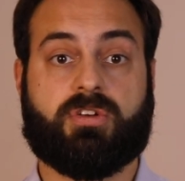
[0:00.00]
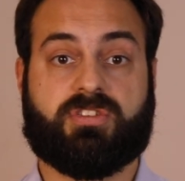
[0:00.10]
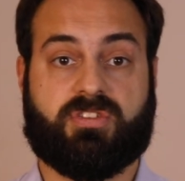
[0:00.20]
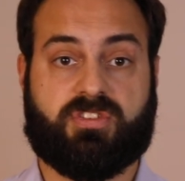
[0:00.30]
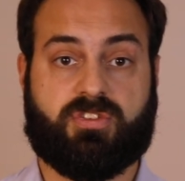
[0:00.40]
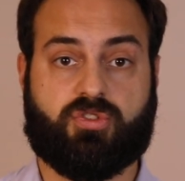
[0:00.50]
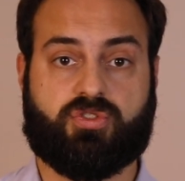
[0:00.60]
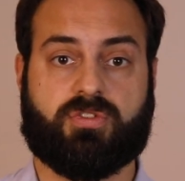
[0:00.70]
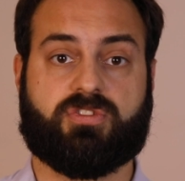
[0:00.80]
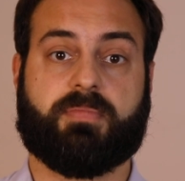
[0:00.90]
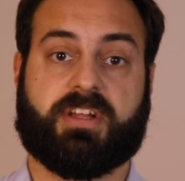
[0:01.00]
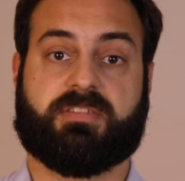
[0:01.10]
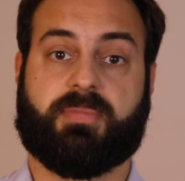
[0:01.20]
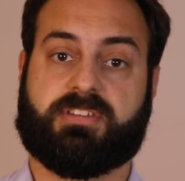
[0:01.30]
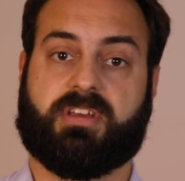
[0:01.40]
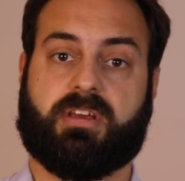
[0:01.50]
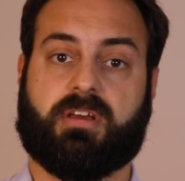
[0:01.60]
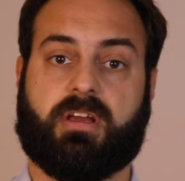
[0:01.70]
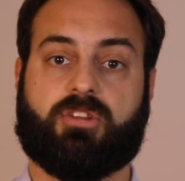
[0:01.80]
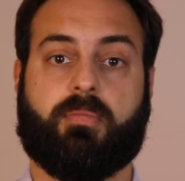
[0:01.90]
the institutions participating
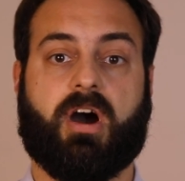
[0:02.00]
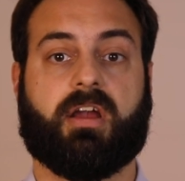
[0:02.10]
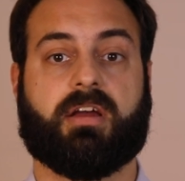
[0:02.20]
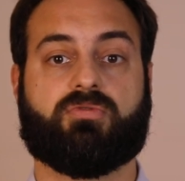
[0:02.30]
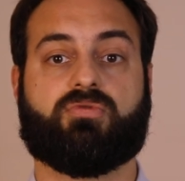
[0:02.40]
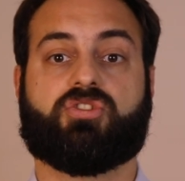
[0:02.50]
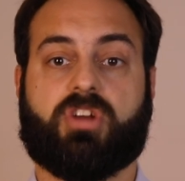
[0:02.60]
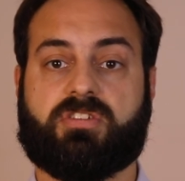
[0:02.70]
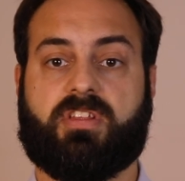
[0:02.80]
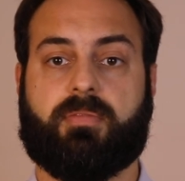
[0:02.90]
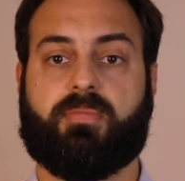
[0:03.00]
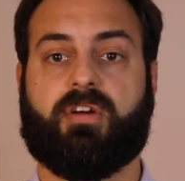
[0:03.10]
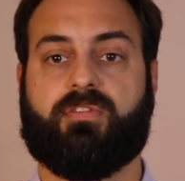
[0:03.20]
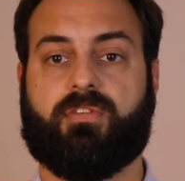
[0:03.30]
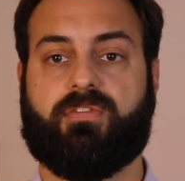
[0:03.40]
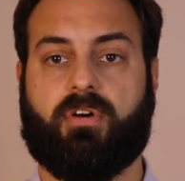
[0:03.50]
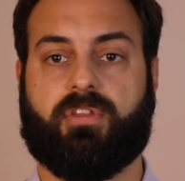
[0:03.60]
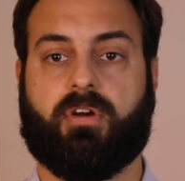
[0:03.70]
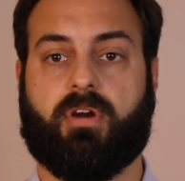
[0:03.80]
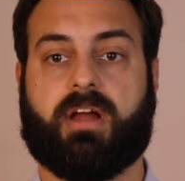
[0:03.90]
in the market to change their behavior
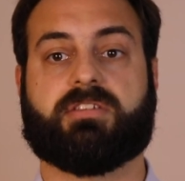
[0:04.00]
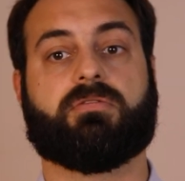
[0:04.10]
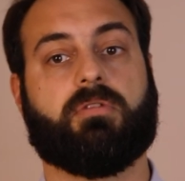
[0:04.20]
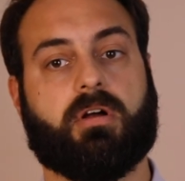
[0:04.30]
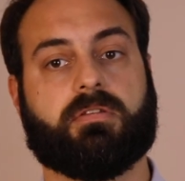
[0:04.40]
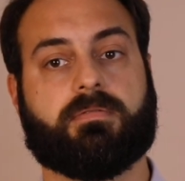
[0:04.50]
further, and so on.